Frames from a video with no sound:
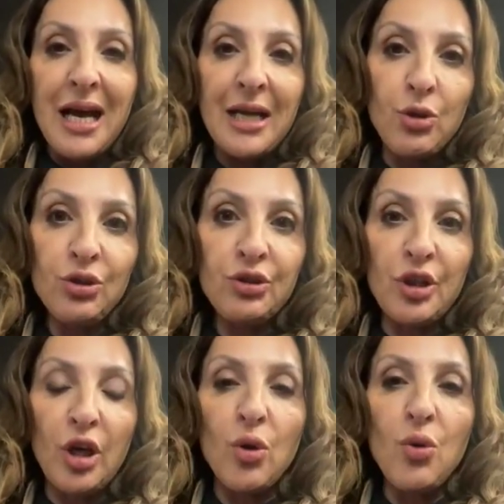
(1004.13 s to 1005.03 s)
And
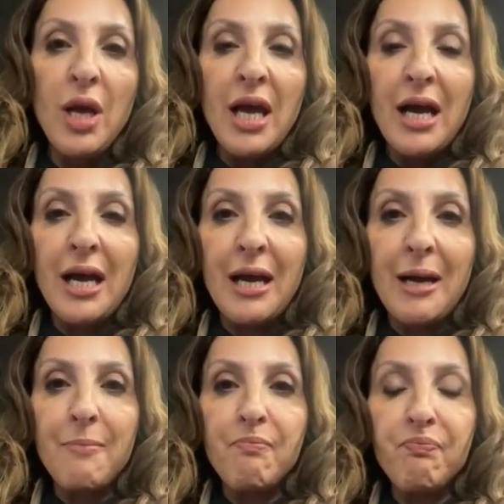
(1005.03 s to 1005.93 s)
also,
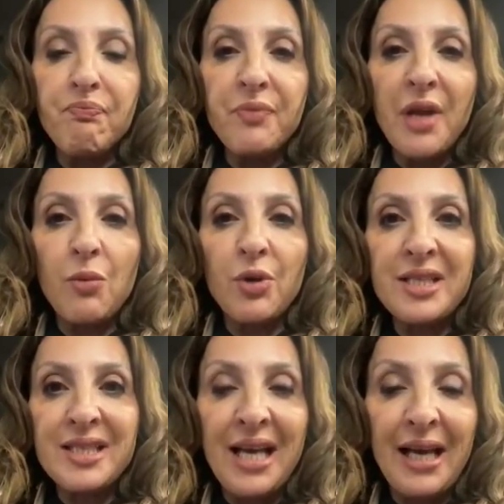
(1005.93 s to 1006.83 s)
I want
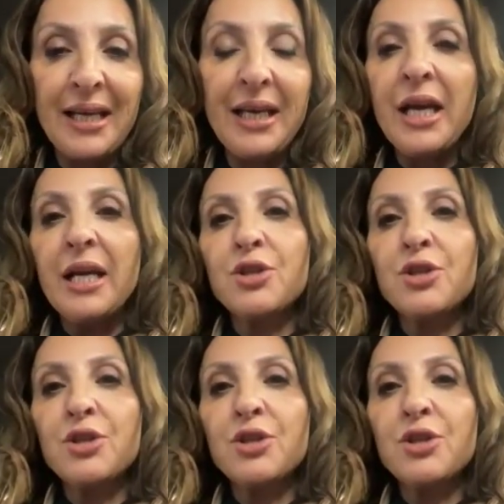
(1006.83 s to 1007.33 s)
to say,